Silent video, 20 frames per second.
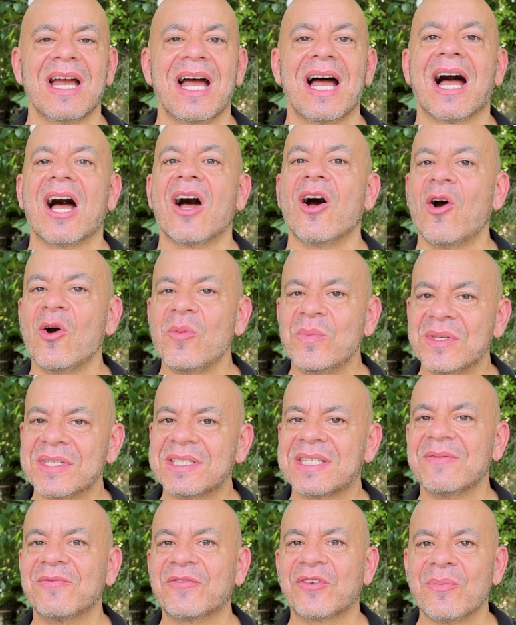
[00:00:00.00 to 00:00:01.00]
I hope this
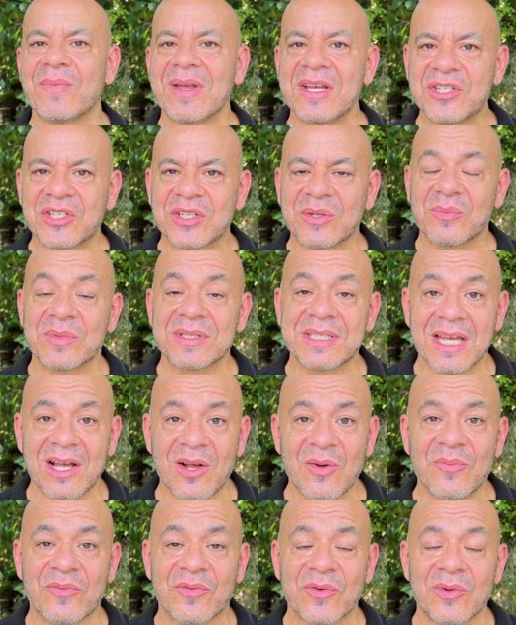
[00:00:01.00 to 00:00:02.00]
information was
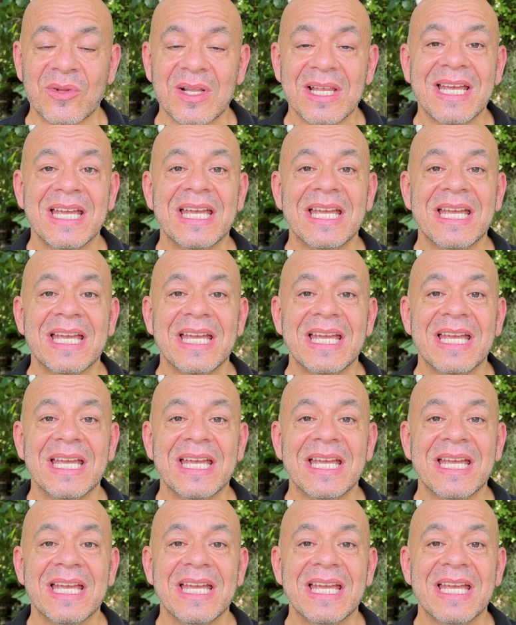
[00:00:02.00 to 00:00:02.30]
helpful.